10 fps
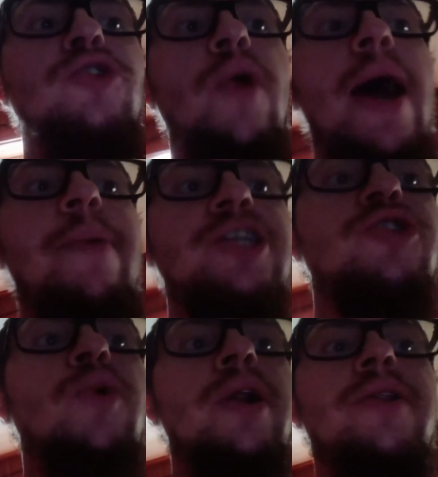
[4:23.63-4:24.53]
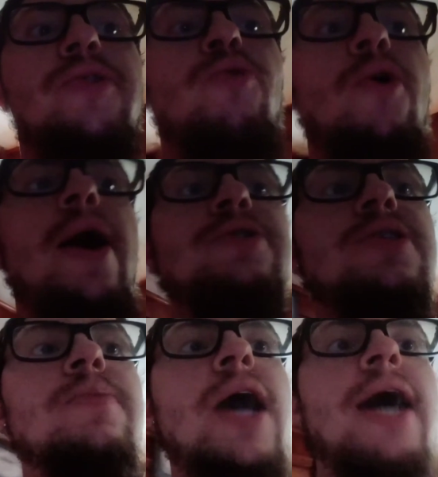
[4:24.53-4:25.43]
a wrap. I just wanted to throw out
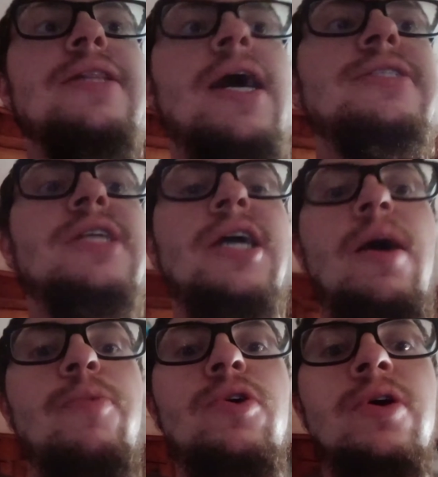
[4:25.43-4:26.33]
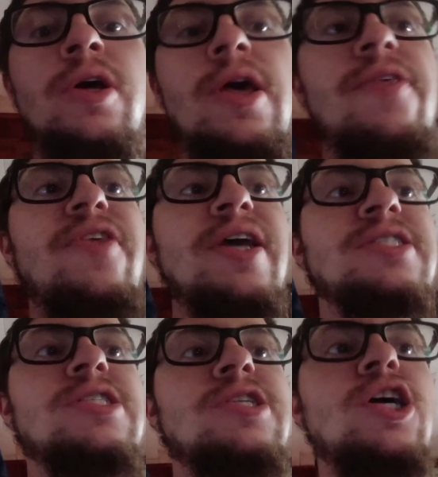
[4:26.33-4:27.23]
some guidelines and a couple
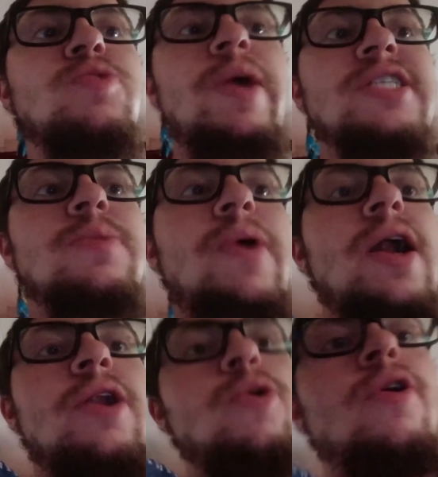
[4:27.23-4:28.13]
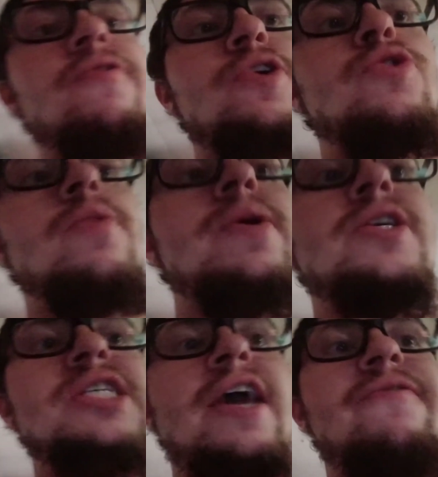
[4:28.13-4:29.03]
things to touch base upon in order for you to be
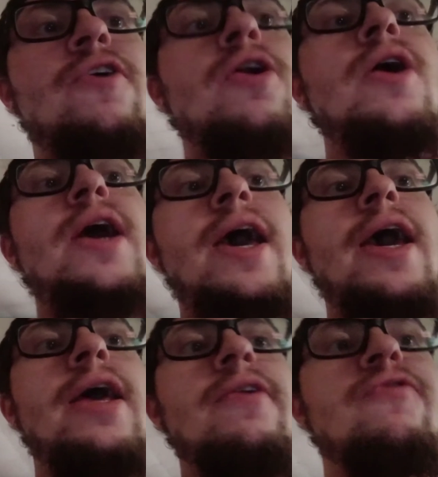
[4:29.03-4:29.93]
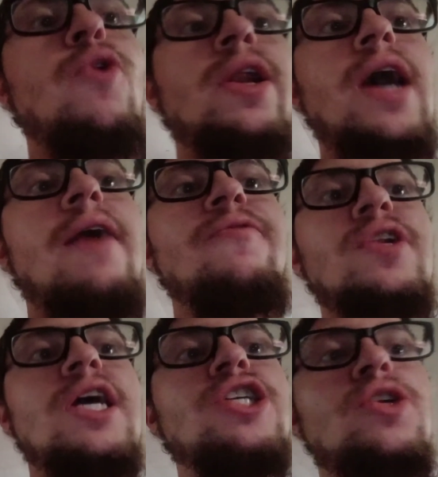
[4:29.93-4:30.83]
safer and avoid
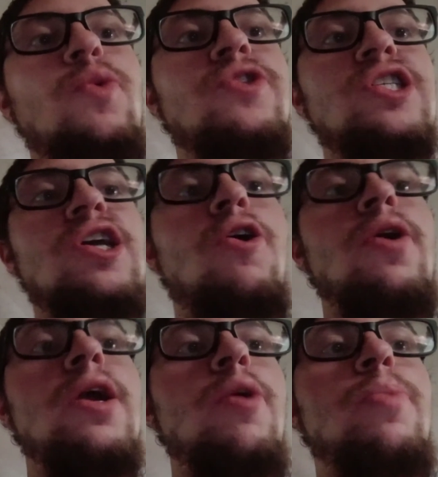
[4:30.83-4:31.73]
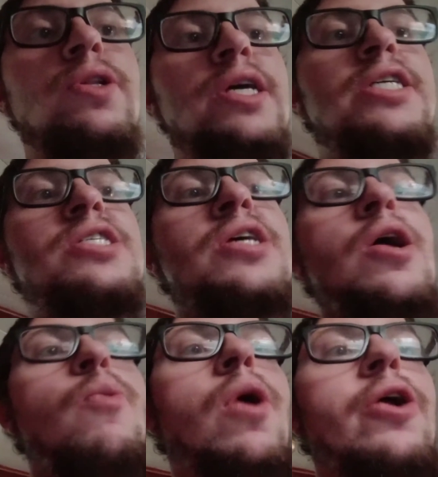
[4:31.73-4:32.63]
confrontation with security or police
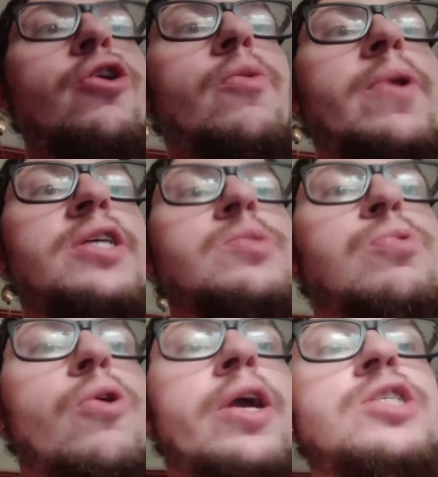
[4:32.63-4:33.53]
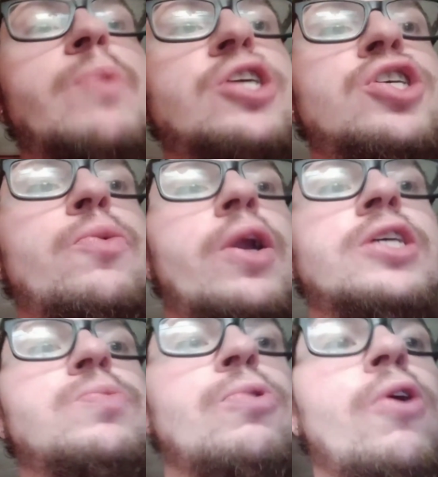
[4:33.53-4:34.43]
while you're urban exploring, especially when
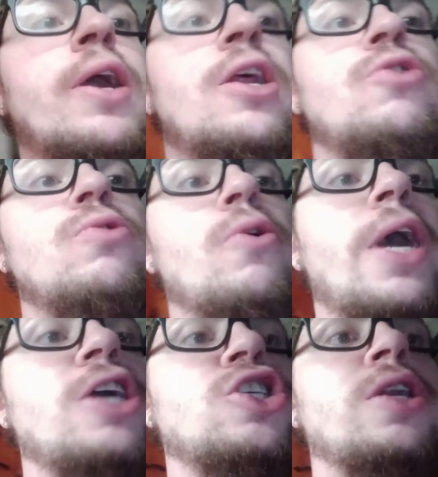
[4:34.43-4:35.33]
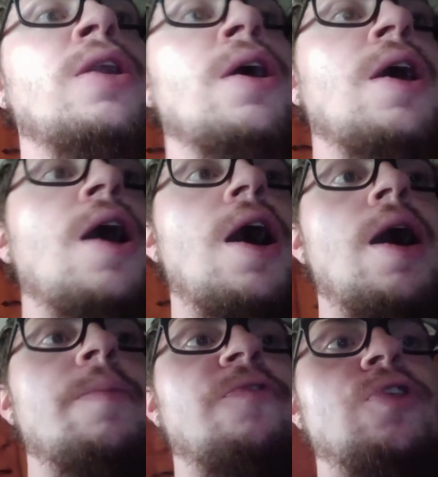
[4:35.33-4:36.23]
exploring at a new location
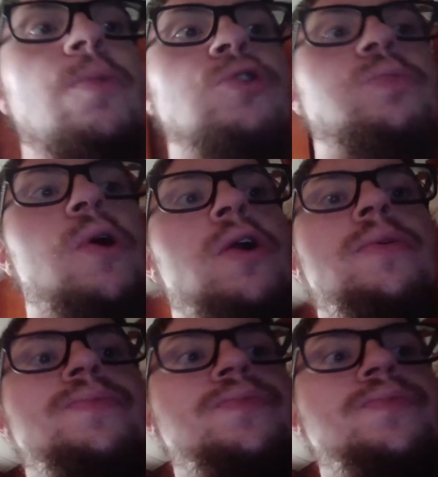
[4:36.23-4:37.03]
for the most part.